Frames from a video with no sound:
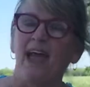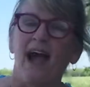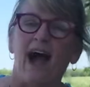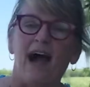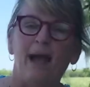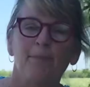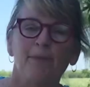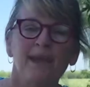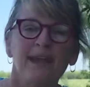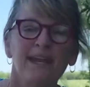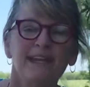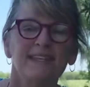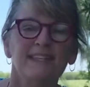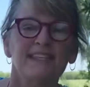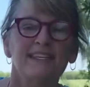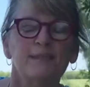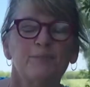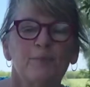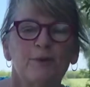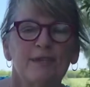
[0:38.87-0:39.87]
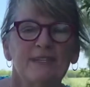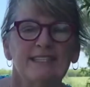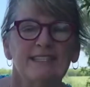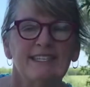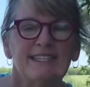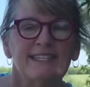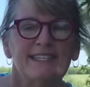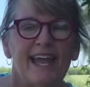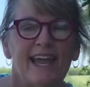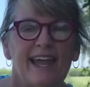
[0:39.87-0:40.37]
I picked this book
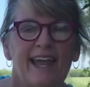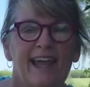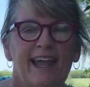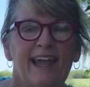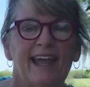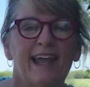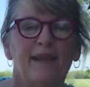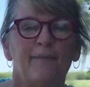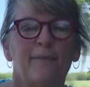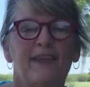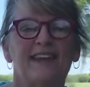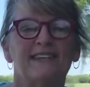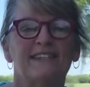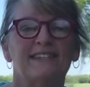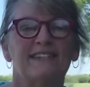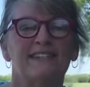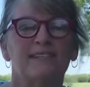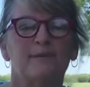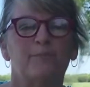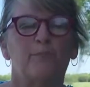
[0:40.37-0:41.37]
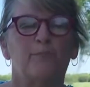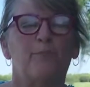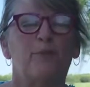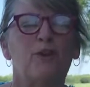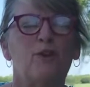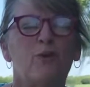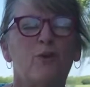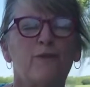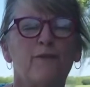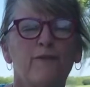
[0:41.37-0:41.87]
today because it's
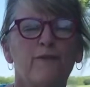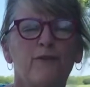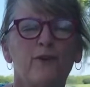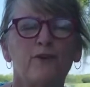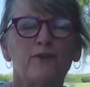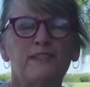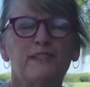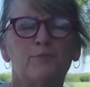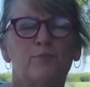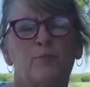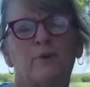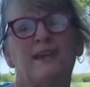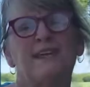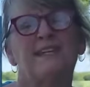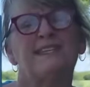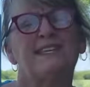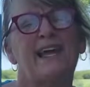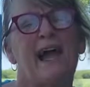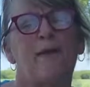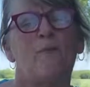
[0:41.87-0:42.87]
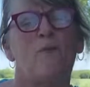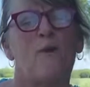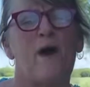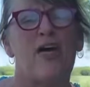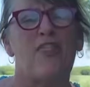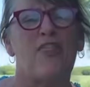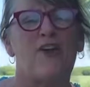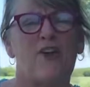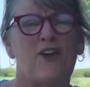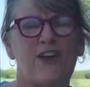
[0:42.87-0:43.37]
beautiful springtime
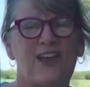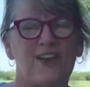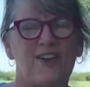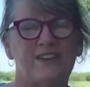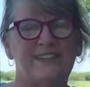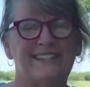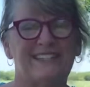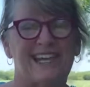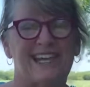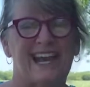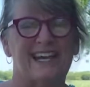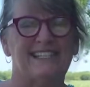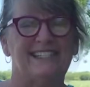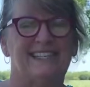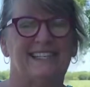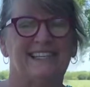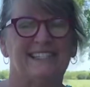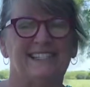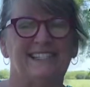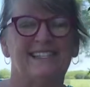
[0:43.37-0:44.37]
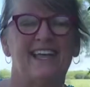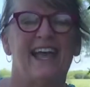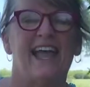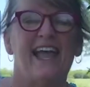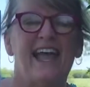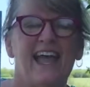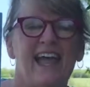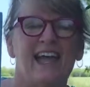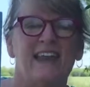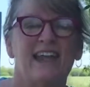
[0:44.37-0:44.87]
weather here in Texas
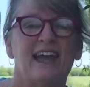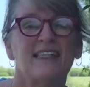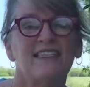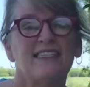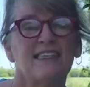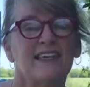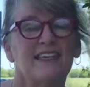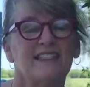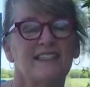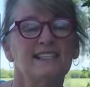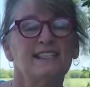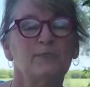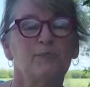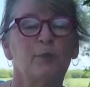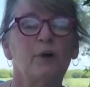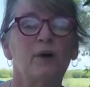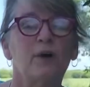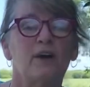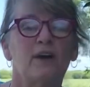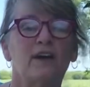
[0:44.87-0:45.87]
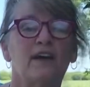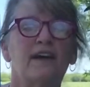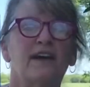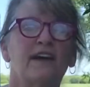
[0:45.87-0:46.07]
and I think this book